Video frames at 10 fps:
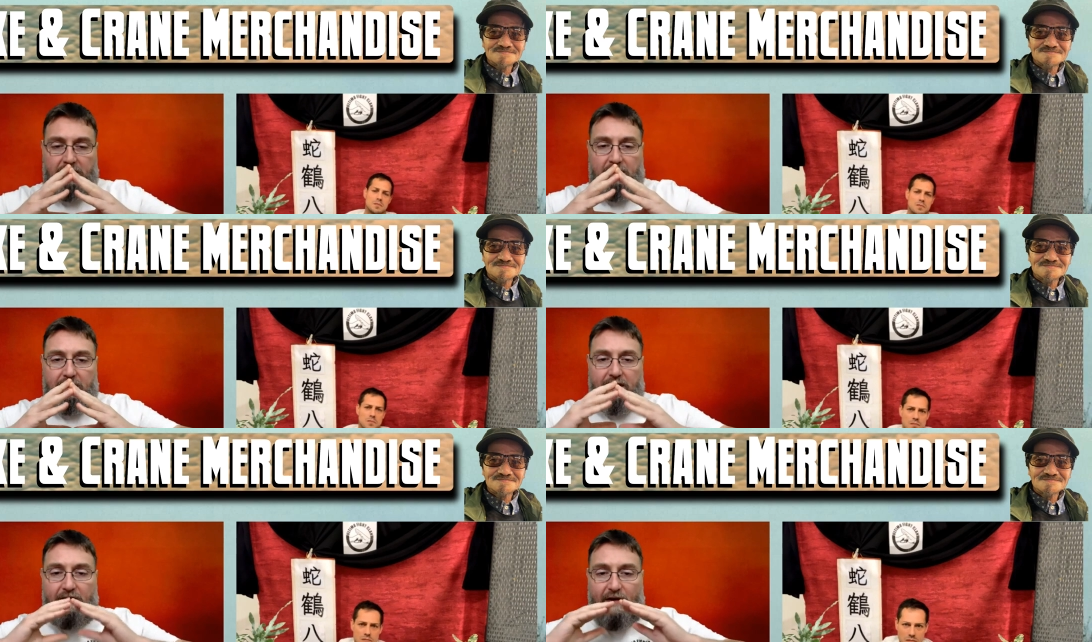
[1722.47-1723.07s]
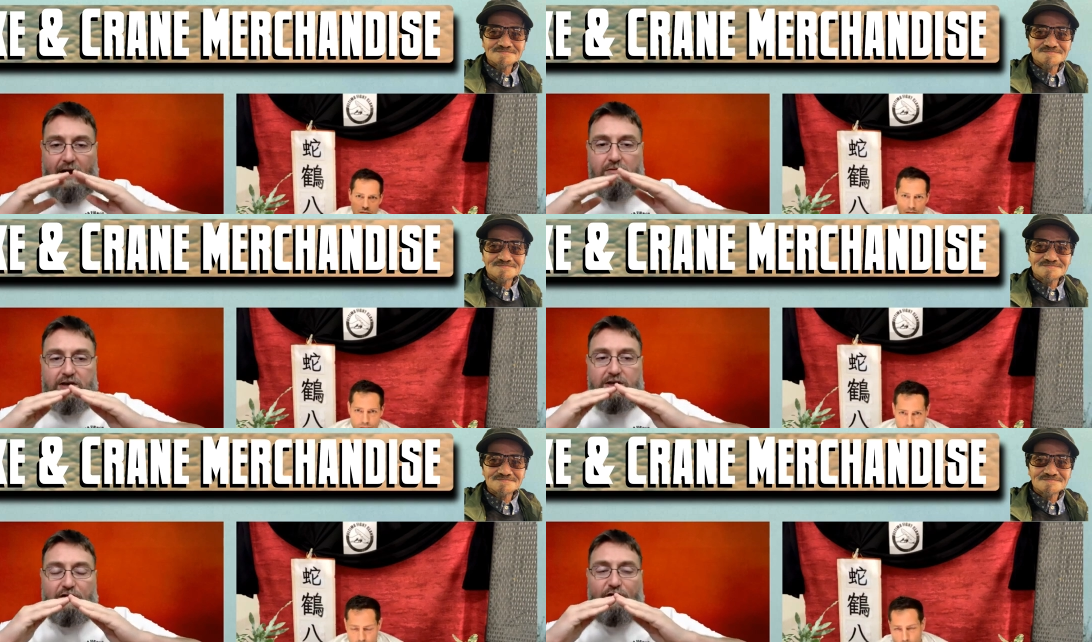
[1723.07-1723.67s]
Speaker 1: Now, I've only
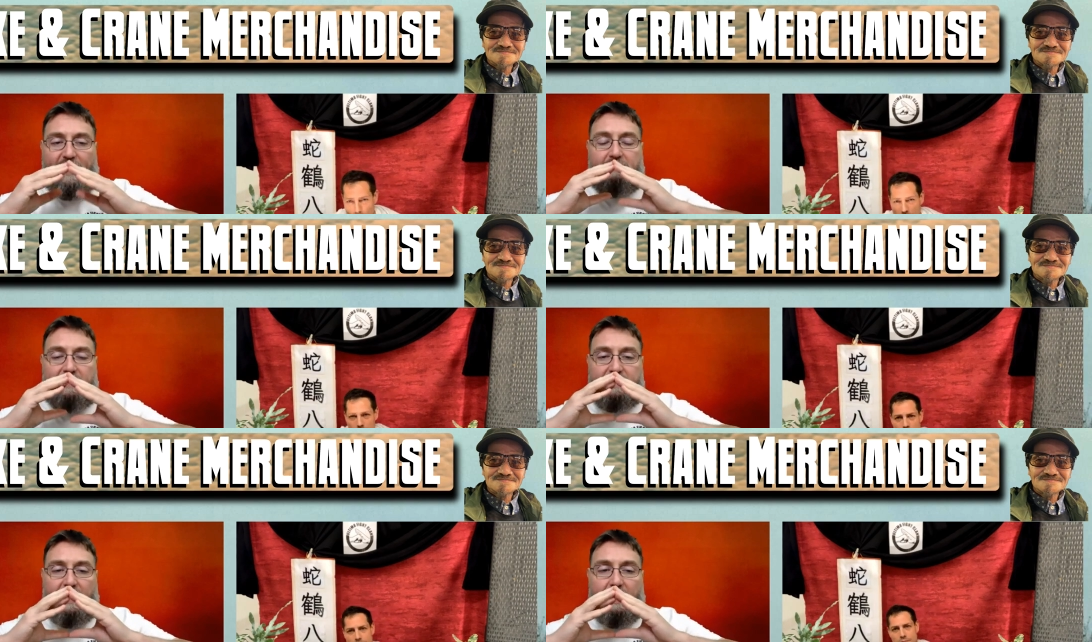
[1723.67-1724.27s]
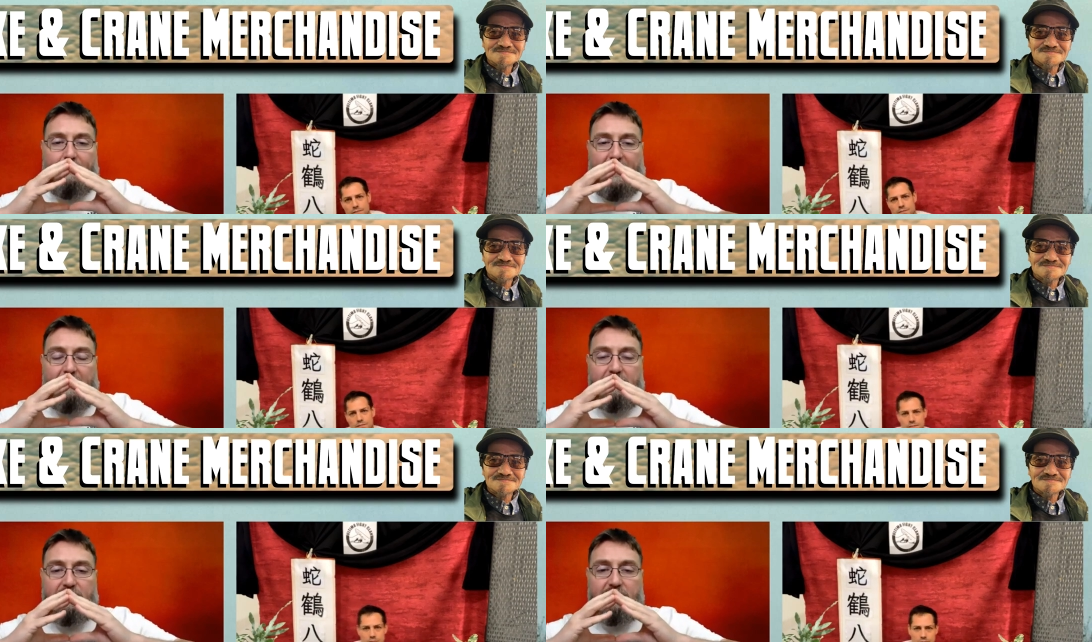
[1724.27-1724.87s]
just found this out about
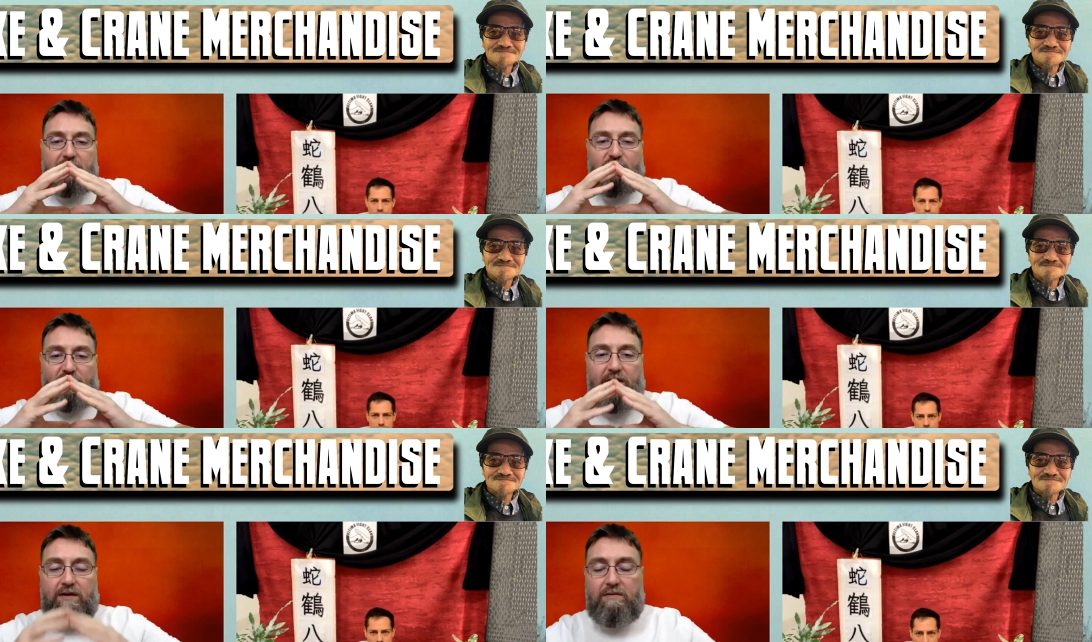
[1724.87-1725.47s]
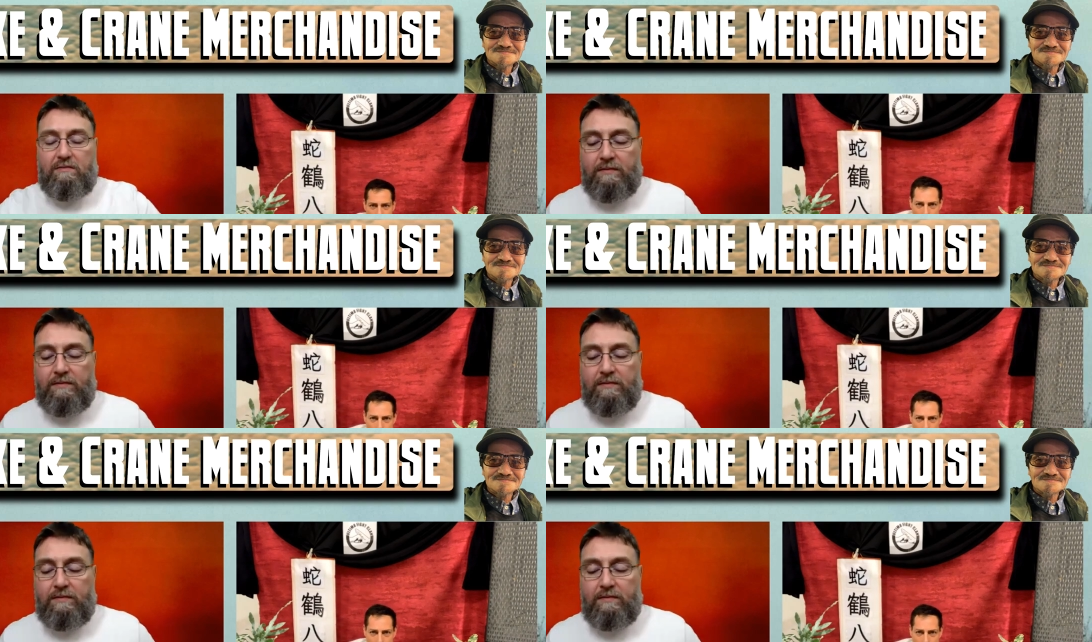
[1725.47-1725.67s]
this triangle.